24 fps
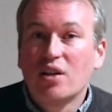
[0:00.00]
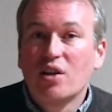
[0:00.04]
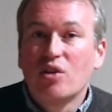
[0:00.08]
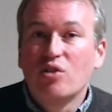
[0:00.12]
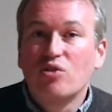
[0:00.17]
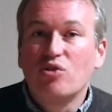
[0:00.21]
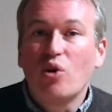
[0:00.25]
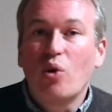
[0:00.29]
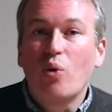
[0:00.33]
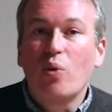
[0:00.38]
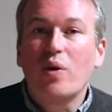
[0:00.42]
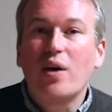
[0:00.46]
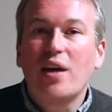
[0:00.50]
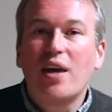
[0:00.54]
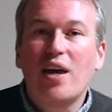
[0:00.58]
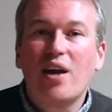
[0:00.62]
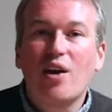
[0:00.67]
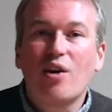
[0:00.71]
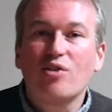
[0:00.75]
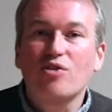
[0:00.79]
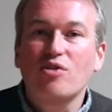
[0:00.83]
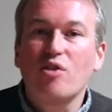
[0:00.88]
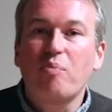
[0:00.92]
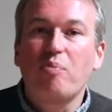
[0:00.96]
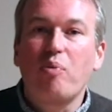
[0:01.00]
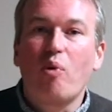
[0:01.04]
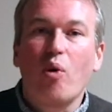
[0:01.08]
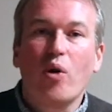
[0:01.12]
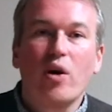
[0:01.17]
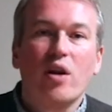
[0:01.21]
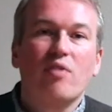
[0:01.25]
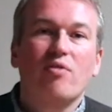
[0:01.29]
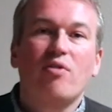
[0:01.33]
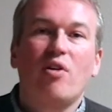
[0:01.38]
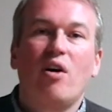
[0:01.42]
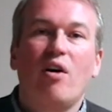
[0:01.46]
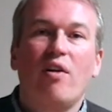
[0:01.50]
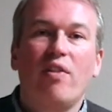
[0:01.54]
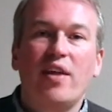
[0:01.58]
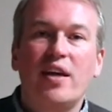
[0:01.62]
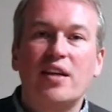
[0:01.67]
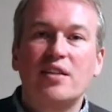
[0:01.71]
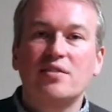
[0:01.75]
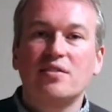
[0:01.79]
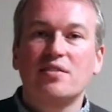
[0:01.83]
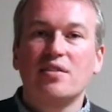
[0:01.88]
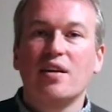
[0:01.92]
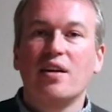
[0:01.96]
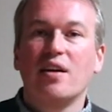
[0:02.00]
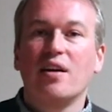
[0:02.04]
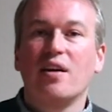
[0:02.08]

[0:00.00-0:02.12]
So here's the point of all this.